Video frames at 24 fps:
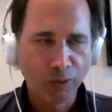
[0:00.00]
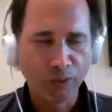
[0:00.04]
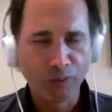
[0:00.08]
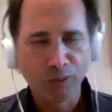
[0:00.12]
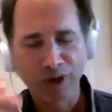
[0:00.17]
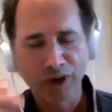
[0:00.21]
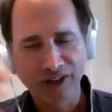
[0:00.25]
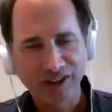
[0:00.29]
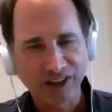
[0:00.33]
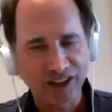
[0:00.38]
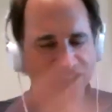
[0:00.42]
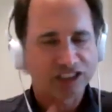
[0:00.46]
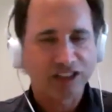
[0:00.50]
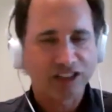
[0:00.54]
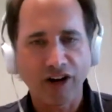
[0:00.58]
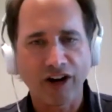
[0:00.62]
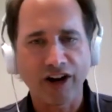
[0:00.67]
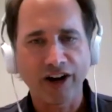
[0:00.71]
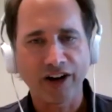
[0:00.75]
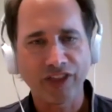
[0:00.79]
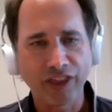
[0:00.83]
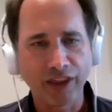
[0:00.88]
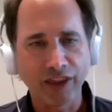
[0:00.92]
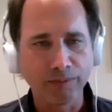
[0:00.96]
We
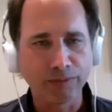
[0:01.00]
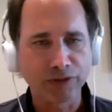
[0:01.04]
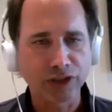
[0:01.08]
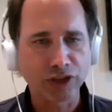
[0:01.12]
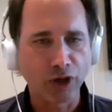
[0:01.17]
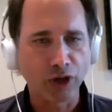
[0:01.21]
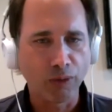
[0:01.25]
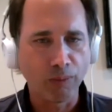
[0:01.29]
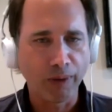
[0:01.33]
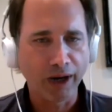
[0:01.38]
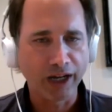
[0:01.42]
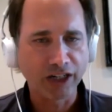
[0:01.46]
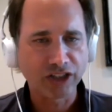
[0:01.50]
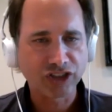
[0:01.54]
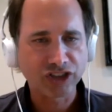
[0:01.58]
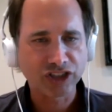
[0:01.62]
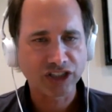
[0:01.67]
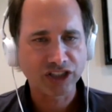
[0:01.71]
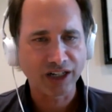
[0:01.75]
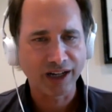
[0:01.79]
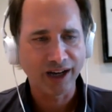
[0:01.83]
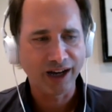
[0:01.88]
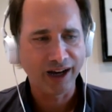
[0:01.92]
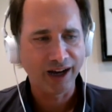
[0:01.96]
discard them so much,
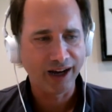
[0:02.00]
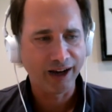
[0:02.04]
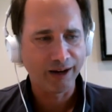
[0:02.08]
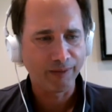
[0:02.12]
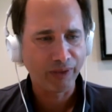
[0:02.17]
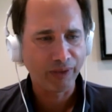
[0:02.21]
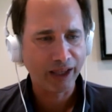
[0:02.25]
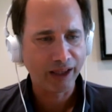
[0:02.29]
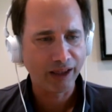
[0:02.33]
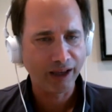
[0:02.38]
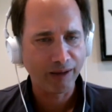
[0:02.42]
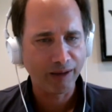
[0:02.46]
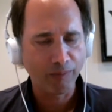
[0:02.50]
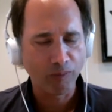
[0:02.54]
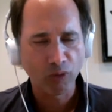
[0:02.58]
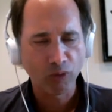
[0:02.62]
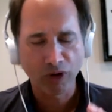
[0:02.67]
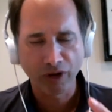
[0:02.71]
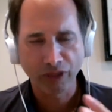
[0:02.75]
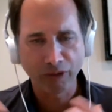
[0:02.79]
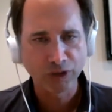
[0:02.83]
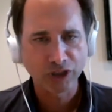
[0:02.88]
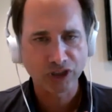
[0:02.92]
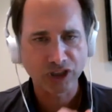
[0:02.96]
um,
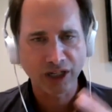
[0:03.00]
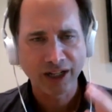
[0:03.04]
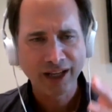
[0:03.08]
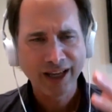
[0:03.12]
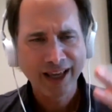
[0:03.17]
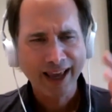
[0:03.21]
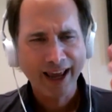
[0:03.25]
more than we should.